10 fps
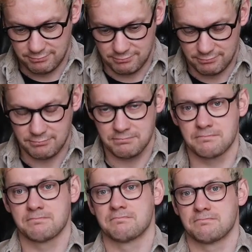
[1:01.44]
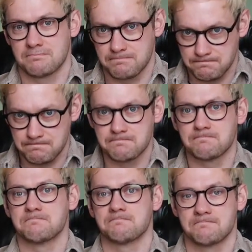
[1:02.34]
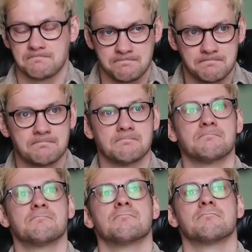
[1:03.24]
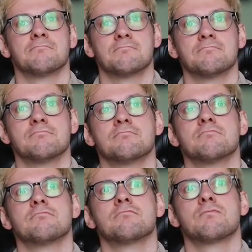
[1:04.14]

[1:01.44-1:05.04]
(not speaking)